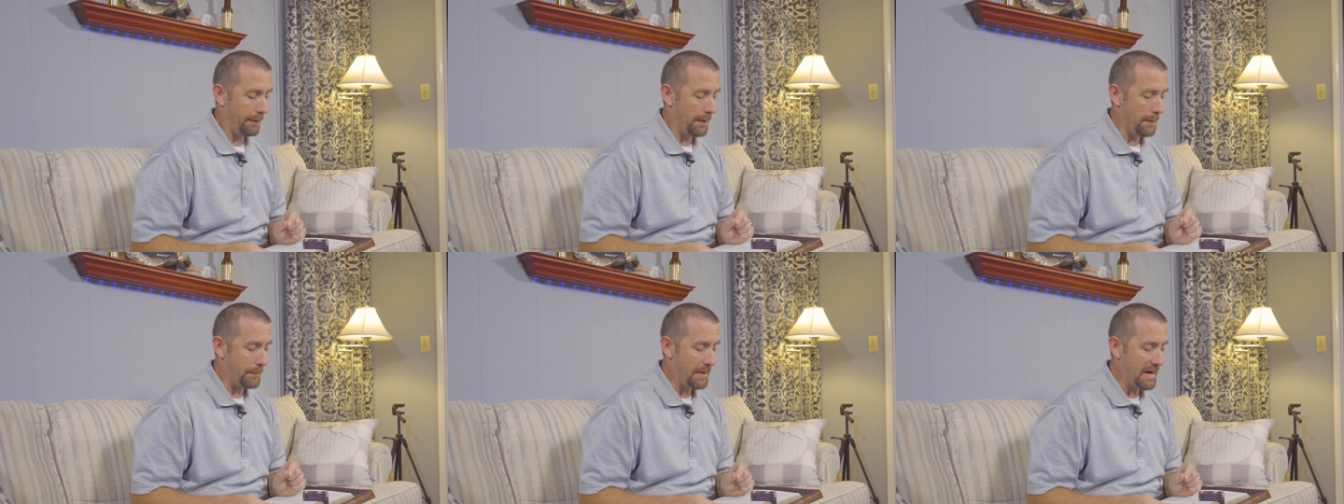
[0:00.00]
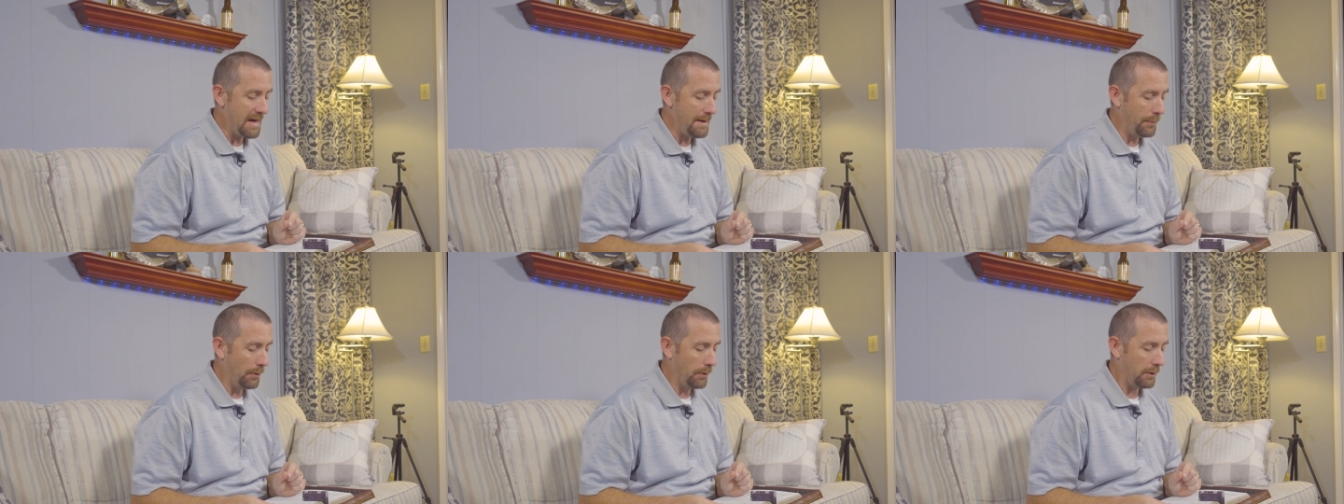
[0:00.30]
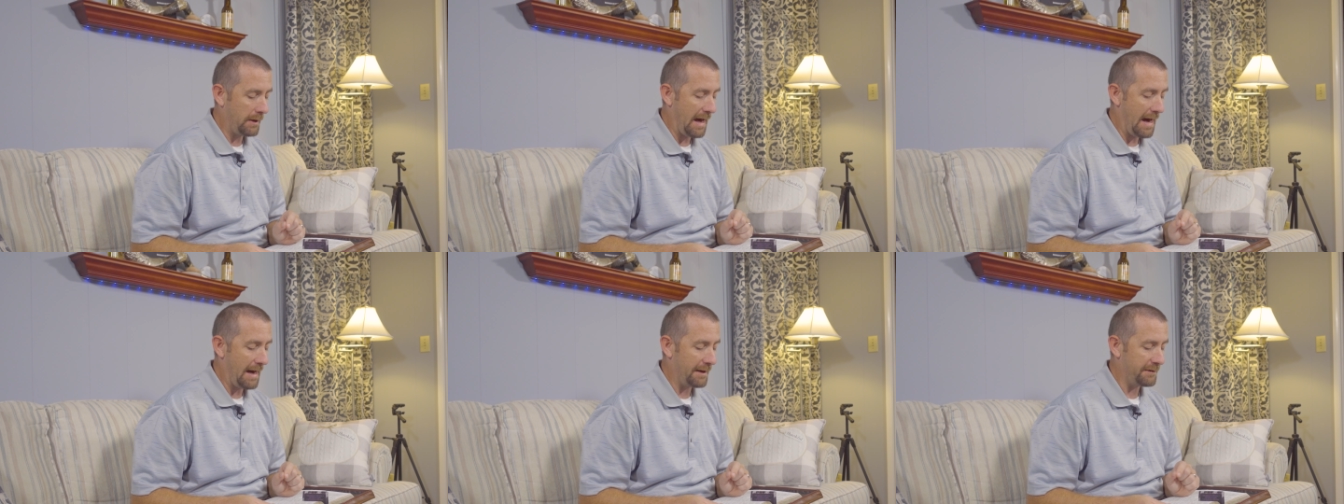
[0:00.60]
the
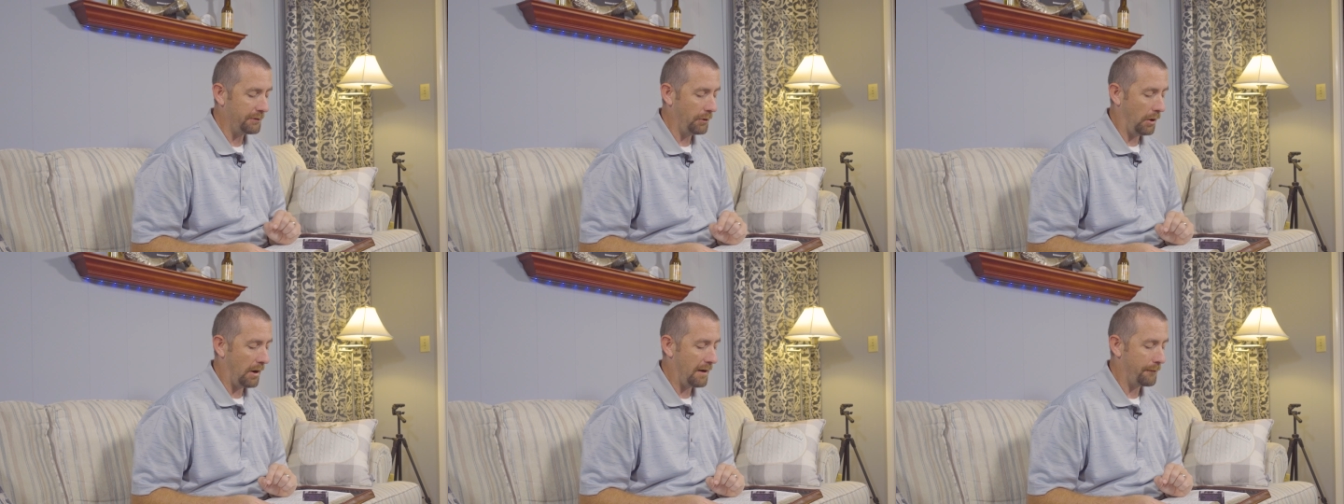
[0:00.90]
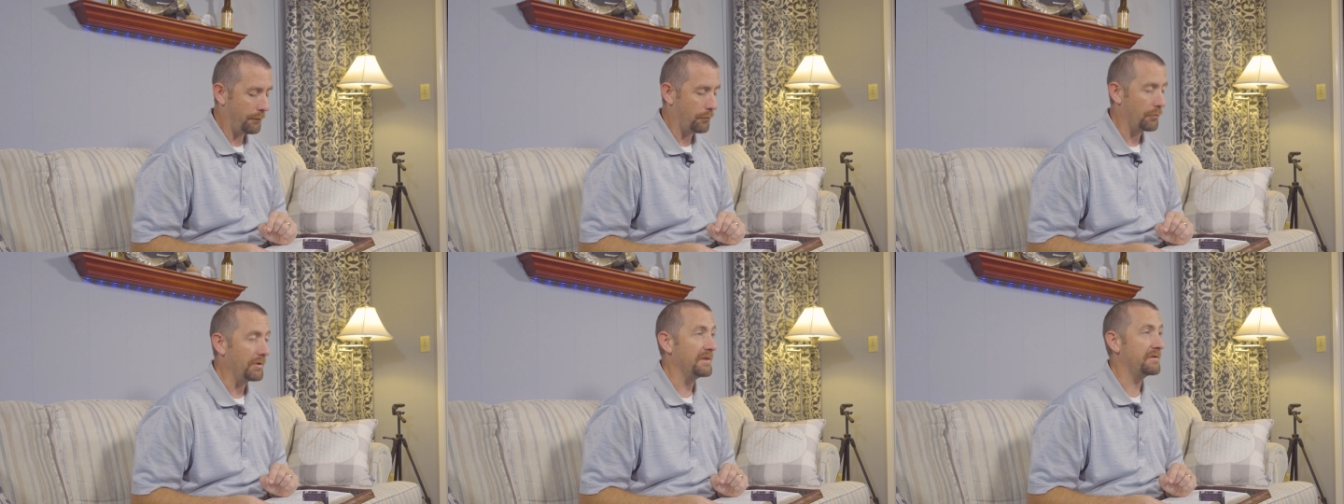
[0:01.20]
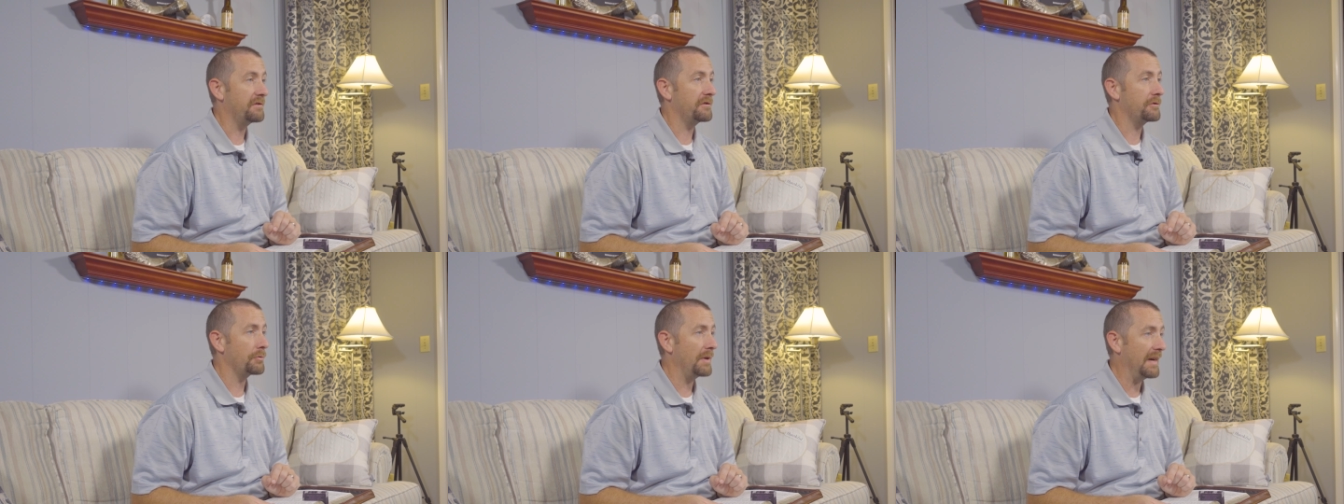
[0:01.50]
people cast off
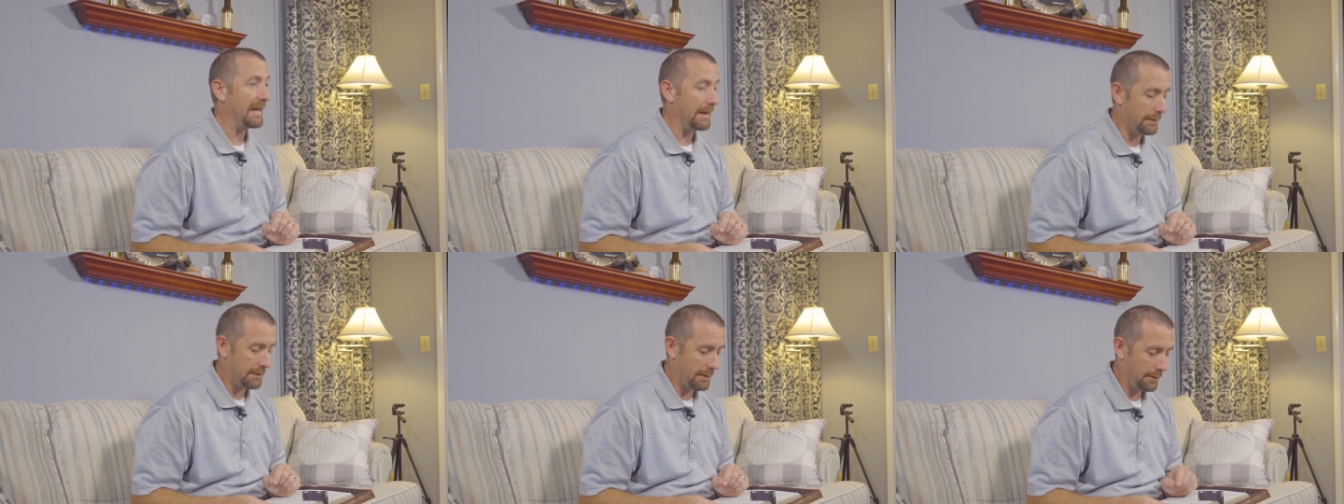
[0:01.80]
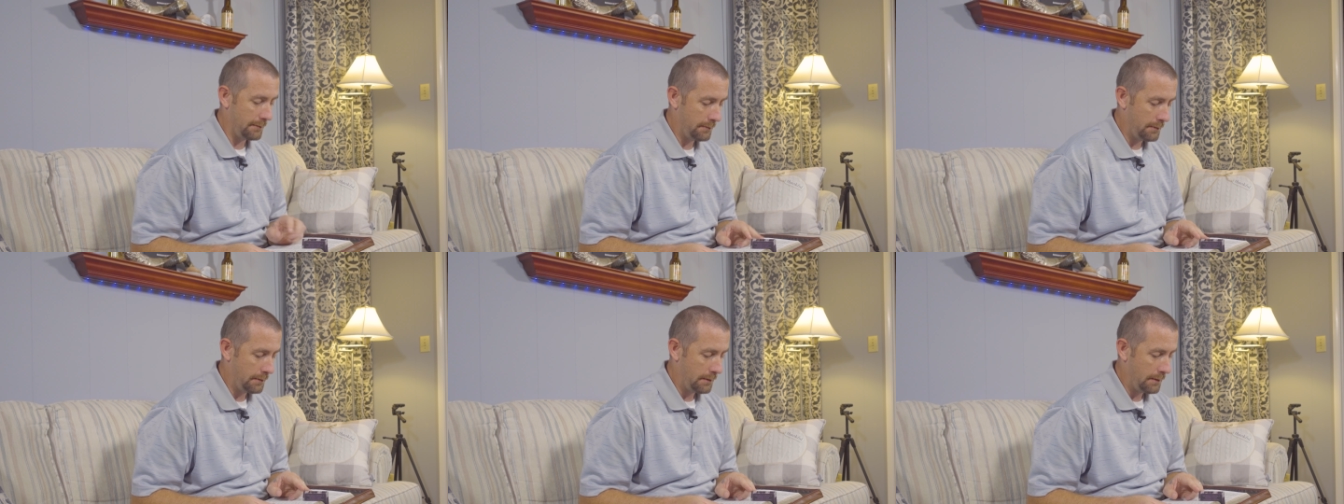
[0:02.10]
restraint,